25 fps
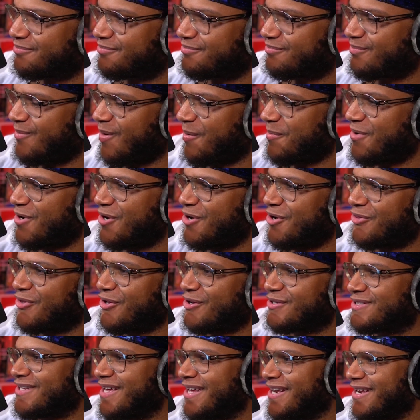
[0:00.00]
Let me know your
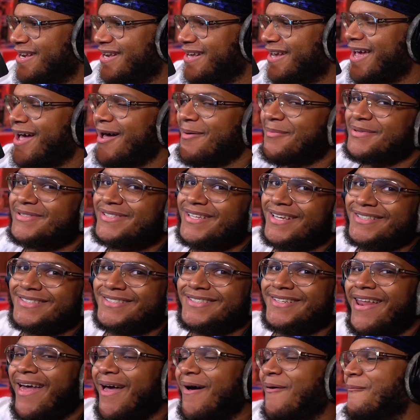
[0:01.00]
thoughts down in the comment
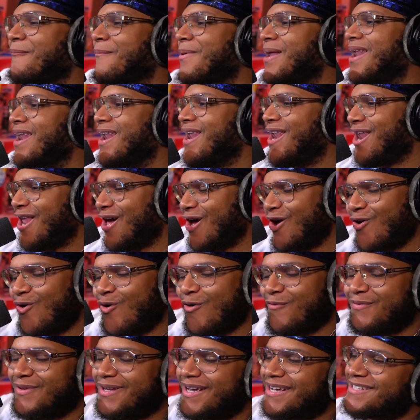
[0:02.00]
section down
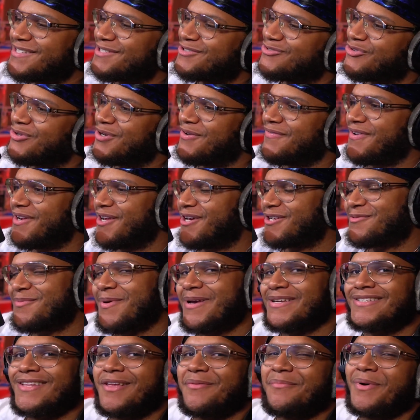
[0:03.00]
below. If you guys enjoyed the video,
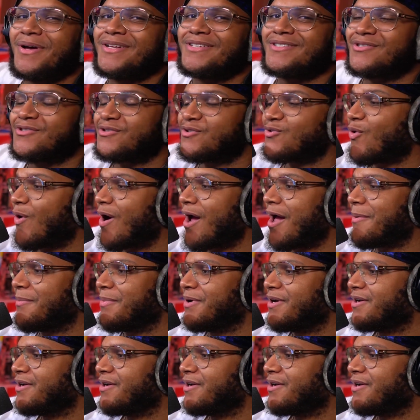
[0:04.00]
smash the like button, subscribe.